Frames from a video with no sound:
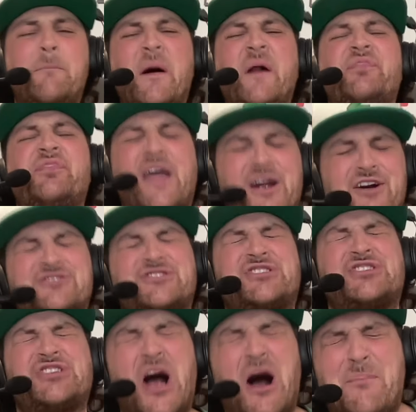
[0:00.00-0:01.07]
But there's
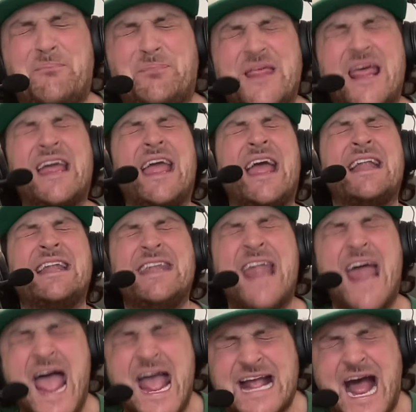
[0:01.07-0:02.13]
something in
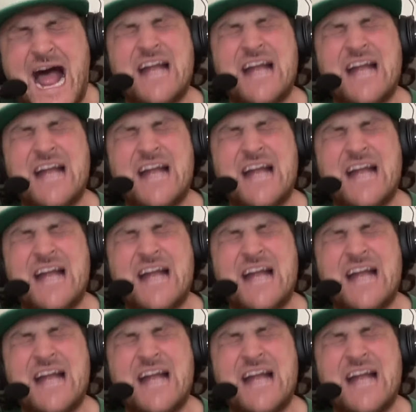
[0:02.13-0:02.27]
Nick.